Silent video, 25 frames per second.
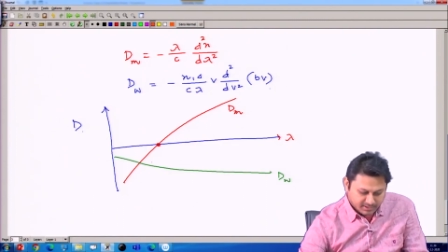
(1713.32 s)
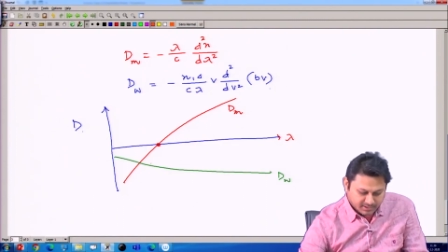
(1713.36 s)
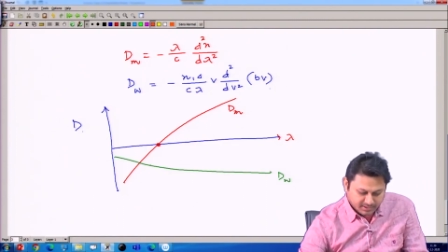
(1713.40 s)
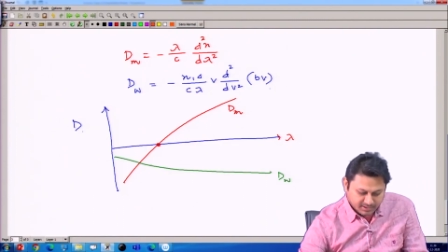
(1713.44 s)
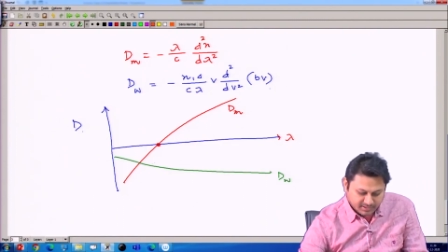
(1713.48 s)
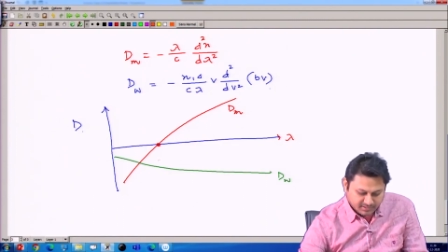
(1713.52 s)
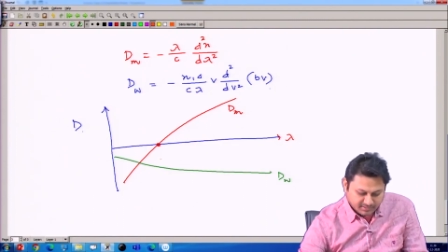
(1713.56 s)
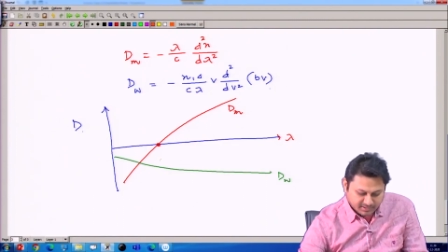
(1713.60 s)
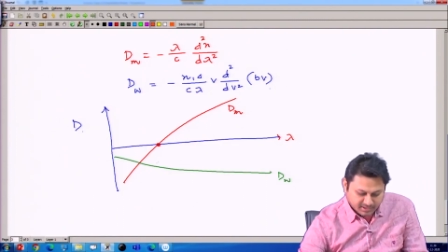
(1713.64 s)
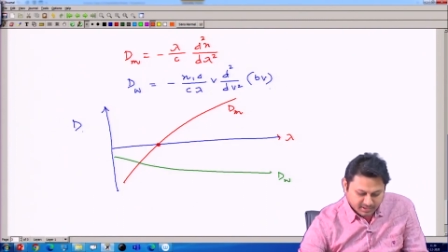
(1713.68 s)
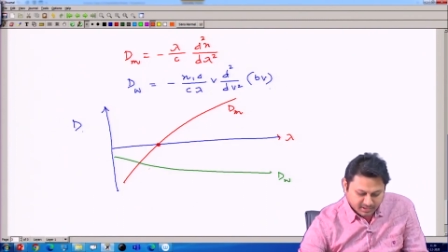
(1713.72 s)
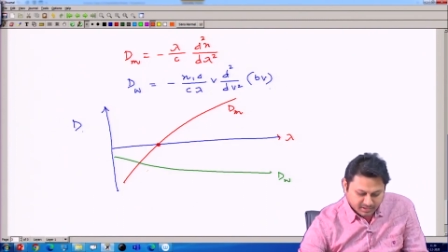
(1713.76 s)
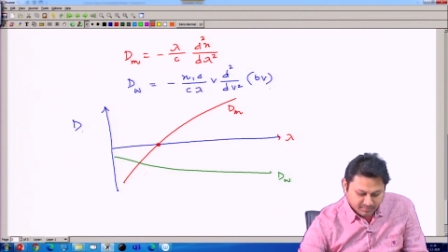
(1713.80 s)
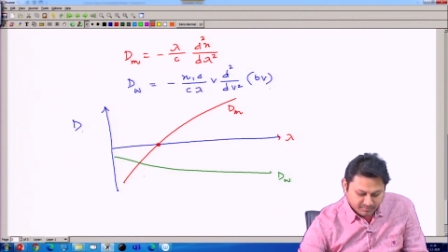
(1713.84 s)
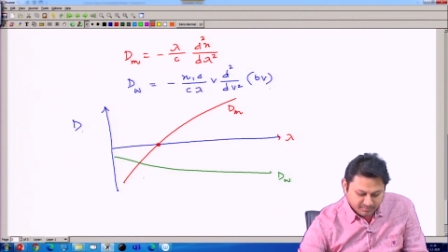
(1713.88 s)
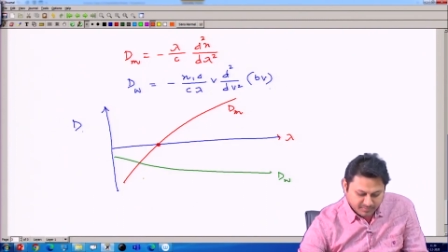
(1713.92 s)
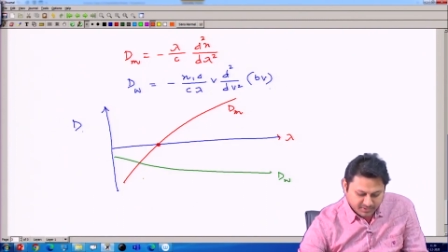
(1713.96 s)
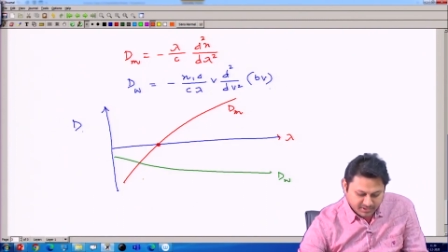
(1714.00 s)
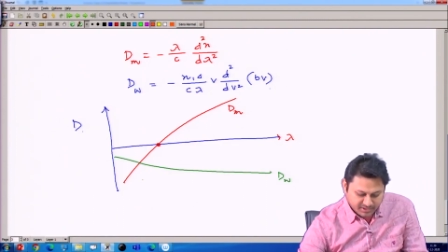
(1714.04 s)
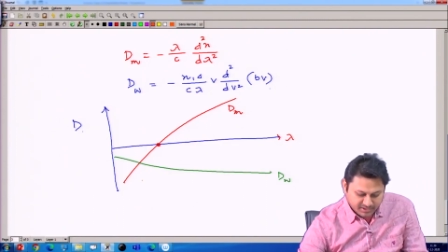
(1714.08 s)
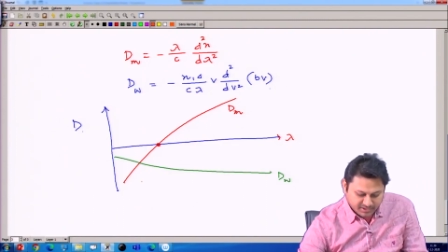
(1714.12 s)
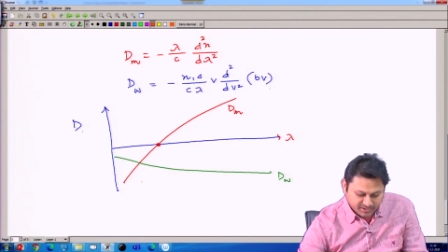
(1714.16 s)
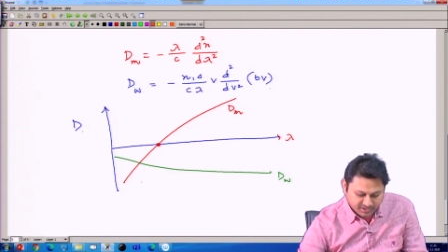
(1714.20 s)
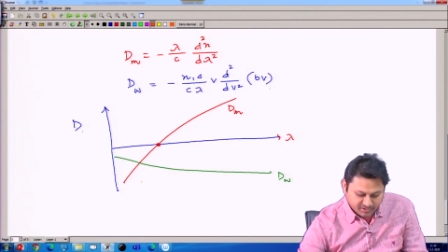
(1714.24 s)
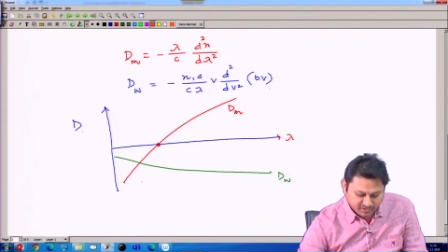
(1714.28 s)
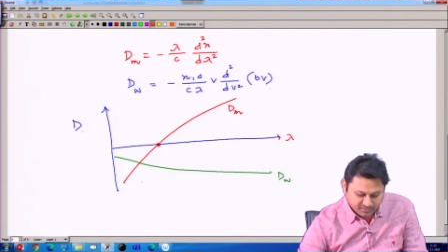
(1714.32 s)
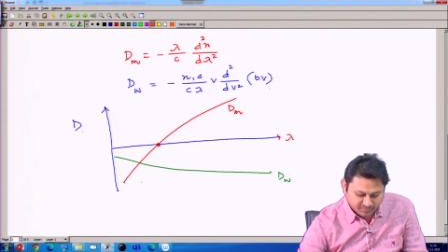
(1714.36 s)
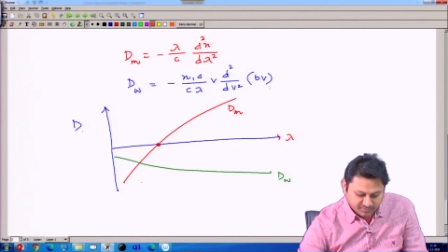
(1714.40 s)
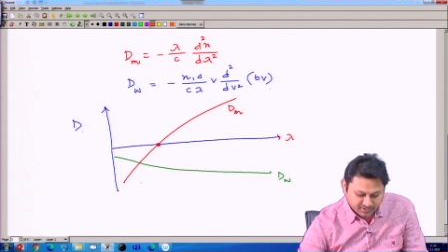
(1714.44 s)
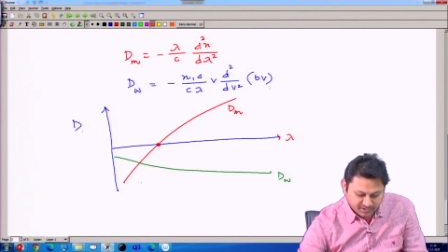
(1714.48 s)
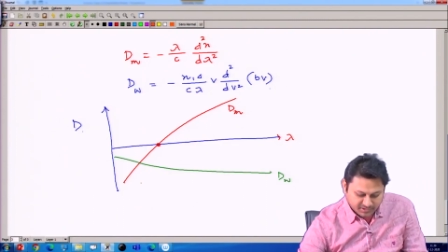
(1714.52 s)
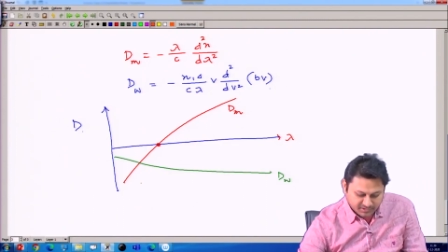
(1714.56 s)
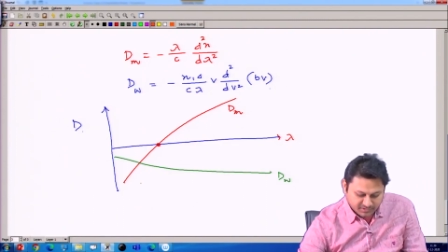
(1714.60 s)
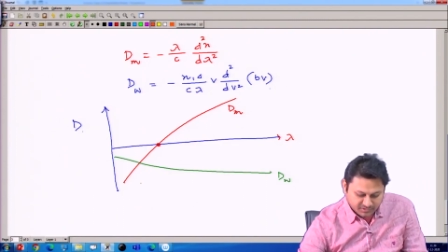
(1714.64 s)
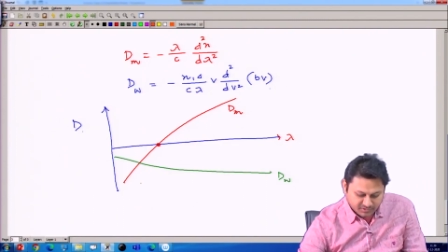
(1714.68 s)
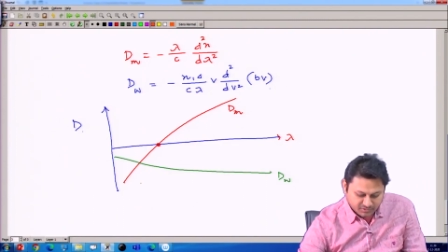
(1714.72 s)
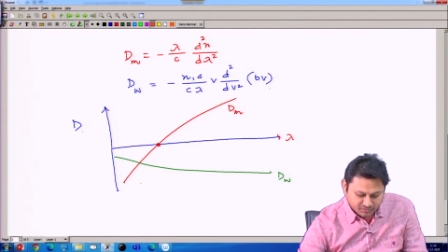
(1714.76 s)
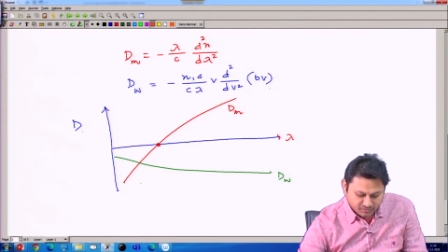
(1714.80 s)
is the combination of
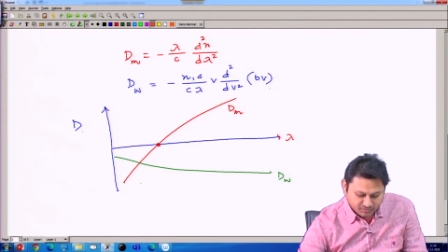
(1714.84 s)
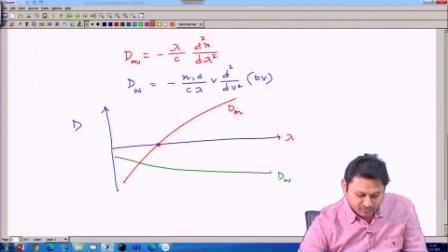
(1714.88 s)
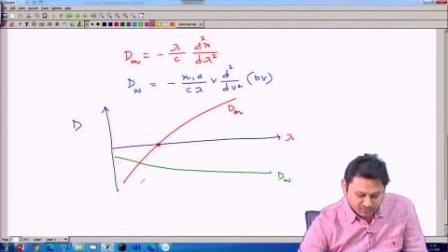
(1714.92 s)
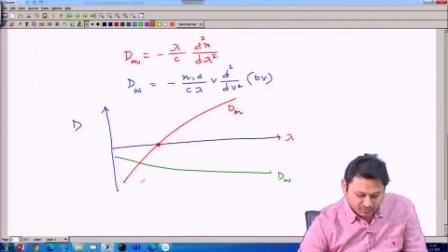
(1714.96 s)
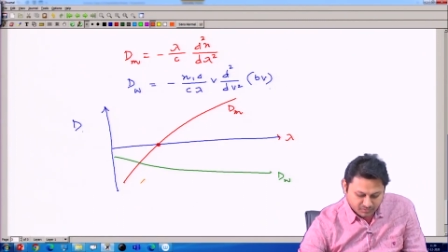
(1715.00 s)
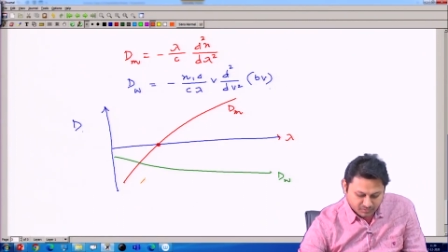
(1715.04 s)
these two.